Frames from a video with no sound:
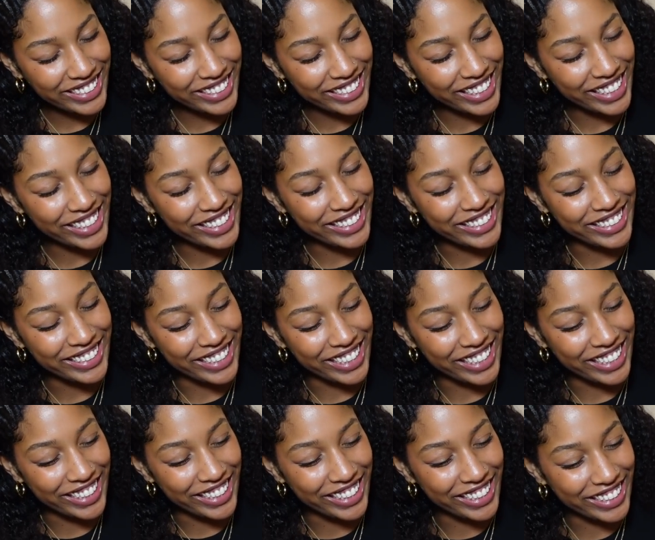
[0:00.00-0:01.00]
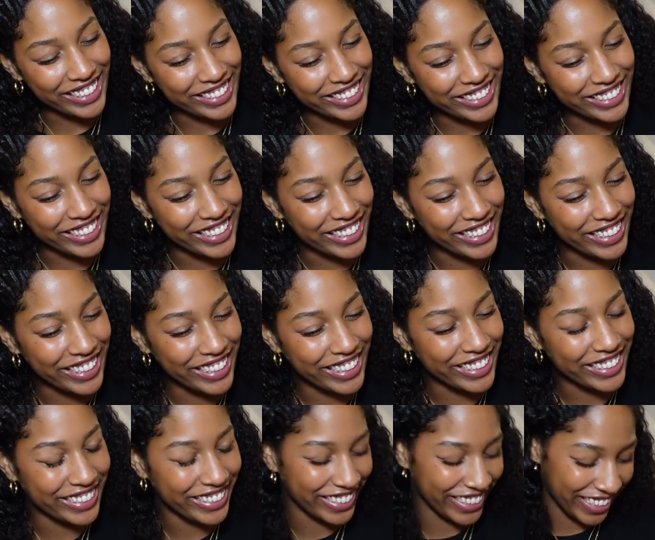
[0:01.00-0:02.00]
Listen, listen,
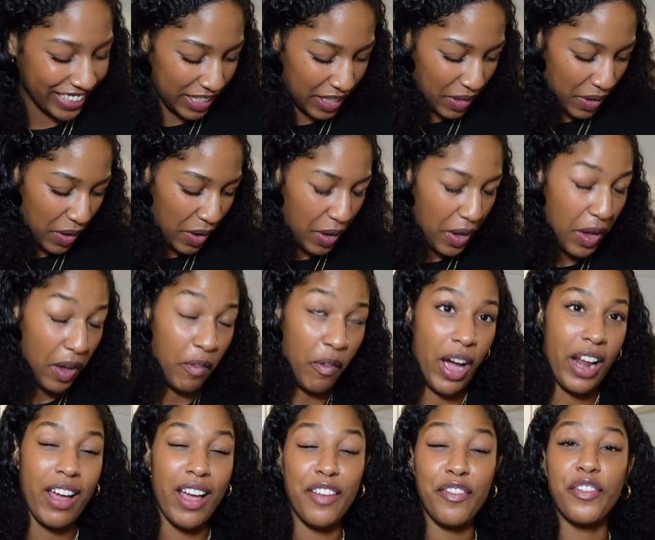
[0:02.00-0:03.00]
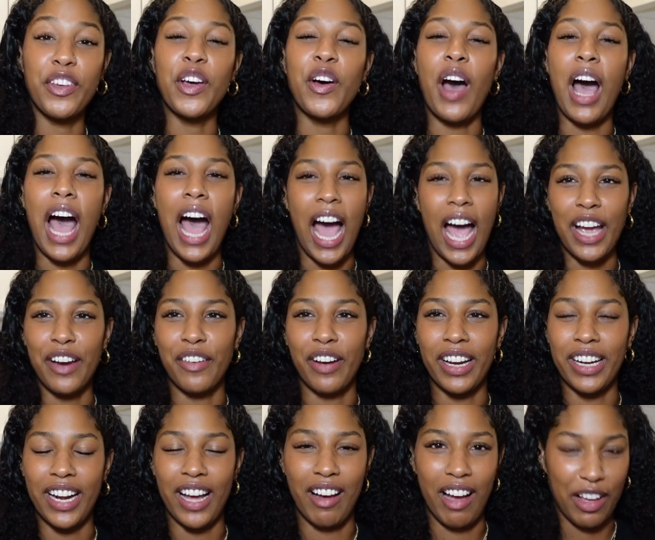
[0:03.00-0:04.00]
listen. Why do I feel high
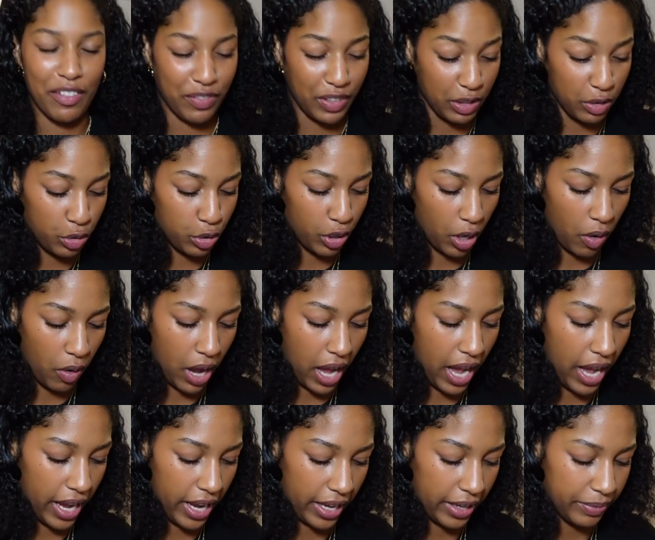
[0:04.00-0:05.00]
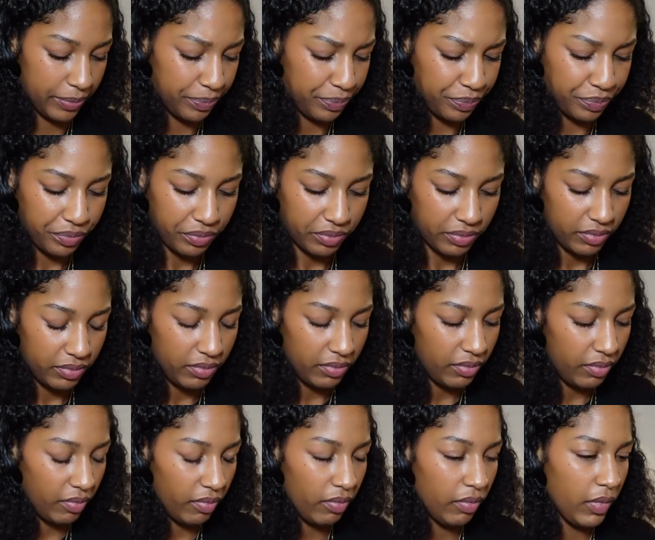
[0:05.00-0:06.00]
right now? I feel so high.
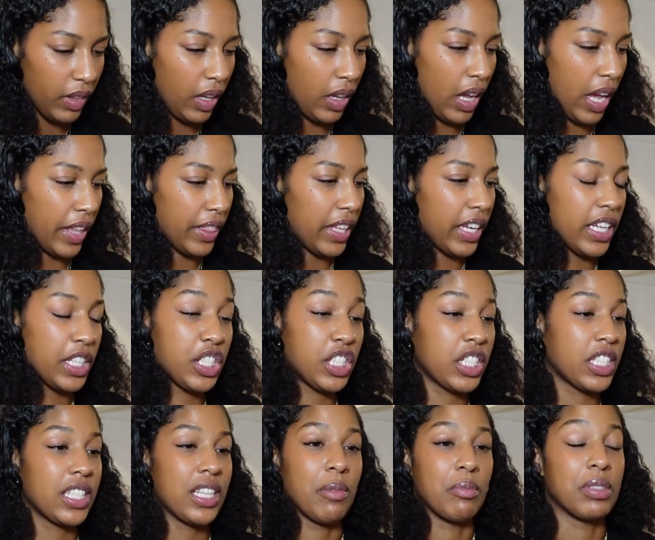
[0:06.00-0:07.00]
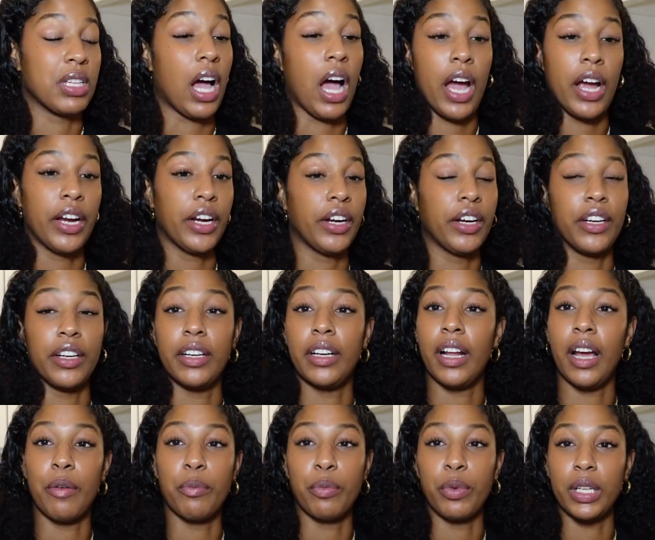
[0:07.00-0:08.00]
I think it's just because I'm tired.
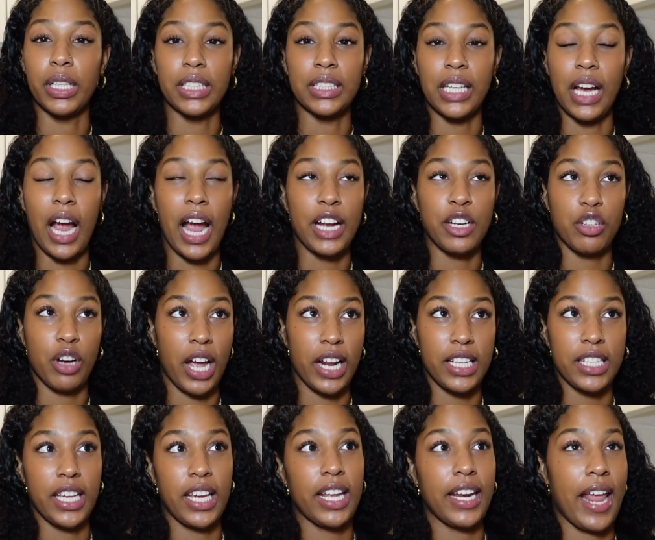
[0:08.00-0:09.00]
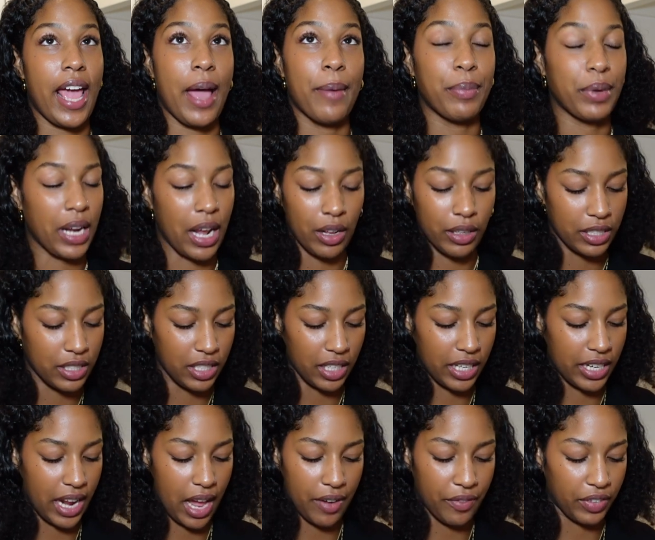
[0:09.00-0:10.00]
I'm really tired. I tried to take a nap and I only took
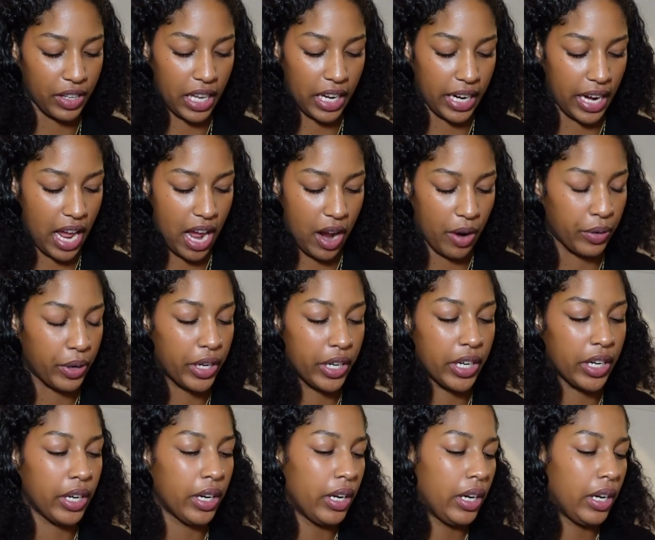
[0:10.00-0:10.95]
a nap for like an hour.